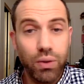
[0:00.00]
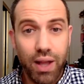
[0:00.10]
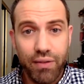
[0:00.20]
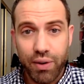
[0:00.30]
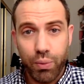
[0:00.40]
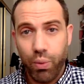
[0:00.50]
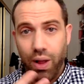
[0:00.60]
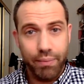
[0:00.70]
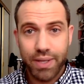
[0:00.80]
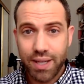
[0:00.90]
love it while
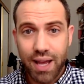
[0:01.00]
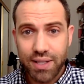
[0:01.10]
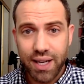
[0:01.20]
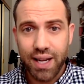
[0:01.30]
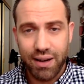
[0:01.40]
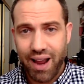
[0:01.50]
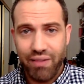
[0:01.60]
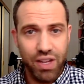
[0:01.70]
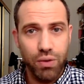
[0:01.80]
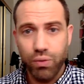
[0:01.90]
I'm discussing it and
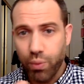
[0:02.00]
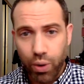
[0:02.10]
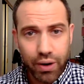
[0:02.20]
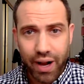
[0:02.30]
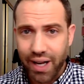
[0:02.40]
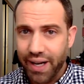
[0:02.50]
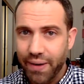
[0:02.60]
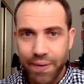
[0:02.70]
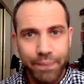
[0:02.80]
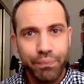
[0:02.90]
having you work on it,
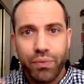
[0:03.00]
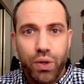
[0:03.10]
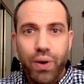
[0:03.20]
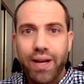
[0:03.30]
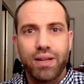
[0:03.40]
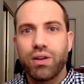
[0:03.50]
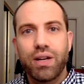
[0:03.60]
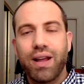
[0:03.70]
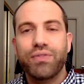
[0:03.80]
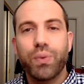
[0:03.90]
great, you
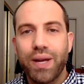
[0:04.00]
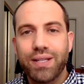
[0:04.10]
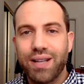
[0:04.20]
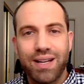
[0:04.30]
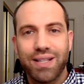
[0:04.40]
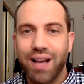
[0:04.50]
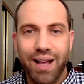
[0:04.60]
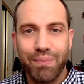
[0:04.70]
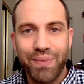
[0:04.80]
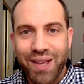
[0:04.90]
didn't have to waste any
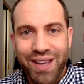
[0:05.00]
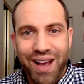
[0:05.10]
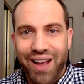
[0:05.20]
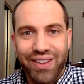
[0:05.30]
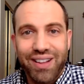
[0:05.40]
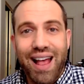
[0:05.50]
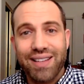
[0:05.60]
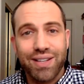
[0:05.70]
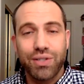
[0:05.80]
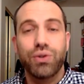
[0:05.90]
time on the class
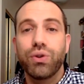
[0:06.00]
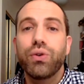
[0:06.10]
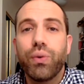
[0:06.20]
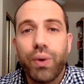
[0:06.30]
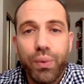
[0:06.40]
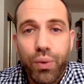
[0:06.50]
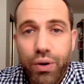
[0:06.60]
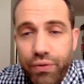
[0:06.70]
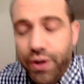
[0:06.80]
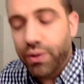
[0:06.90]
because you knew it wouldn't work
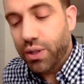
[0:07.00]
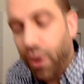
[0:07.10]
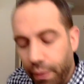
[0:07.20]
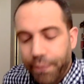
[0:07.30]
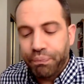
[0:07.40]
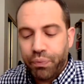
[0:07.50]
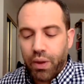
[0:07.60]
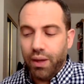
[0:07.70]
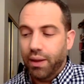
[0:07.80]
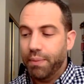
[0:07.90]
for you. So
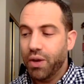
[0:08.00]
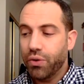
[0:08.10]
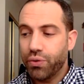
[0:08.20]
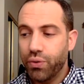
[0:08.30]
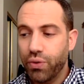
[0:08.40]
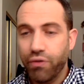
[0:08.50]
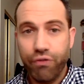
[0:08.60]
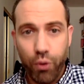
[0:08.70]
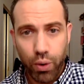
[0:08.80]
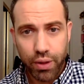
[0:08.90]
let me go through the
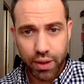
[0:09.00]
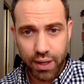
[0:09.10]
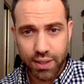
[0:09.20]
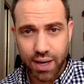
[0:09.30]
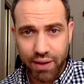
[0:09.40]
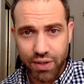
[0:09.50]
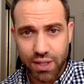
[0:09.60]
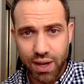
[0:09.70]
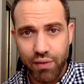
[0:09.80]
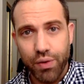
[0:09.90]
4 things that I've
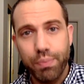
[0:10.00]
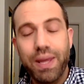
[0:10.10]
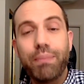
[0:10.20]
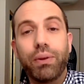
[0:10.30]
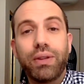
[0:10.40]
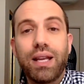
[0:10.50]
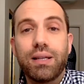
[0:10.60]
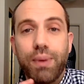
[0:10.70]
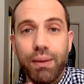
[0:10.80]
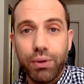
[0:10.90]
discovered people need to
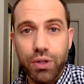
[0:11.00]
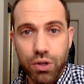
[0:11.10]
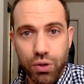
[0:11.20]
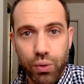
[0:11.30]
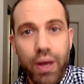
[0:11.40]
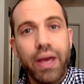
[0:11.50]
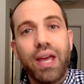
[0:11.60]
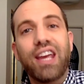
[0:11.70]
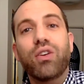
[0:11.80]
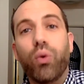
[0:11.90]
be able to do
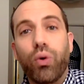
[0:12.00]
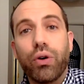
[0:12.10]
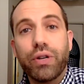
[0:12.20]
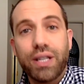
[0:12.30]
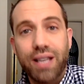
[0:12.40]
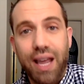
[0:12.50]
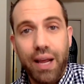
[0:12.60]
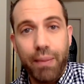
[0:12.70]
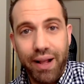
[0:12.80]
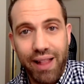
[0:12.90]
in order to take
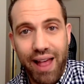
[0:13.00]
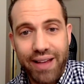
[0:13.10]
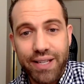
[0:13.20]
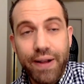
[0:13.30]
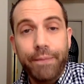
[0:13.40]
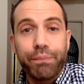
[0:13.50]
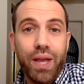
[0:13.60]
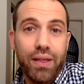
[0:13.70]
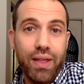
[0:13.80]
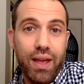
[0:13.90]
my class.
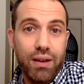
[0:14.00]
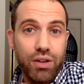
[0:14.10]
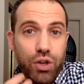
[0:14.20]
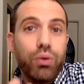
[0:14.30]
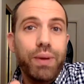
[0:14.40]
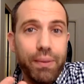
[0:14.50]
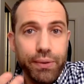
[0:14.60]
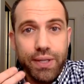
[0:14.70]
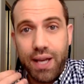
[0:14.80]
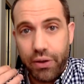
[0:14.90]
And then you'll be able
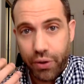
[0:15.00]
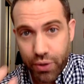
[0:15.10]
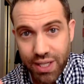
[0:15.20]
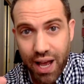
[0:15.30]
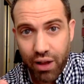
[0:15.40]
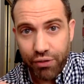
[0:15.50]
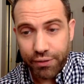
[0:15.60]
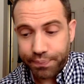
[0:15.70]
to tell yourself